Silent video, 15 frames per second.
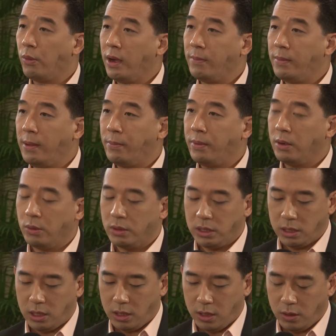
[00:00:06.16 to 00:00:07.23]
the white paper
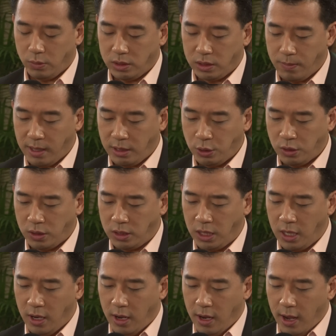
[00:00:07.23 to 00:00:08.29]
was mentioned.
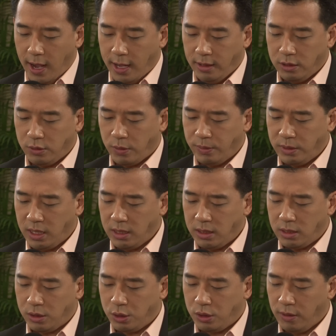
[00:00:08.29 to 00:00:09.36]
And this represents
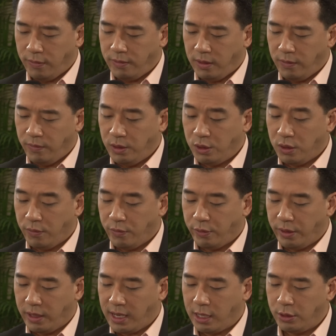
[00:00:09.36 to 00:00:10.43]
a shift in vision for
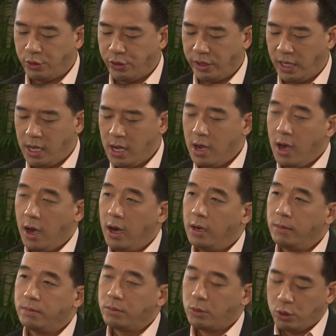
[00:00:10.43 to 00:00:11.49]
the country.
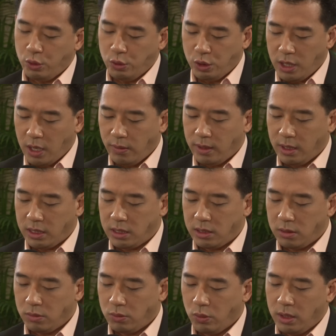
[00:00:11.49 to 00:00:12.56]
Could you share with
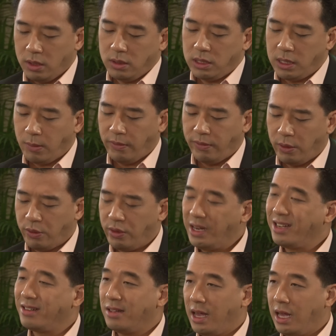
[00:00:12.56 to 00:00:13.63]
us what some of the
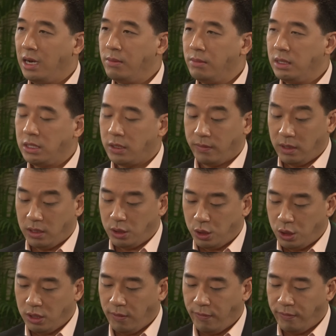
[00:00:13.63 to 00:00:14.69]
critical elements of this
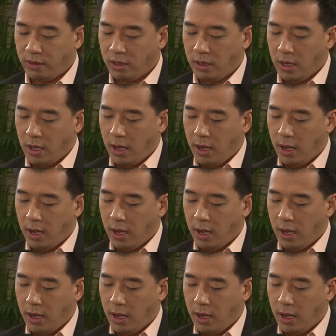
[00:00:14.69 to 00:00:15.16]
shift